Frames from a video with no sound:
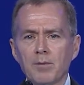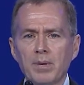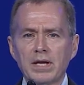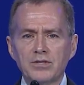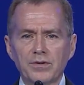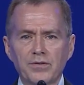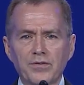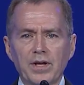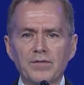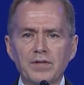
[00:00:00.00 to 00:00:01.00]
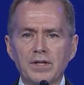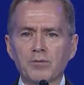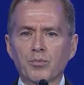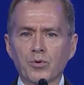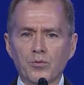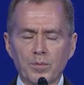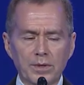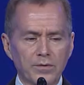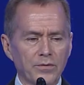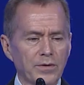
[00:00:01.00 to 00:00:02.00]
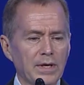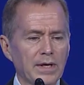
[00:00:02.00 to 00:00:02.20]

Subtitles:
patient safety improvements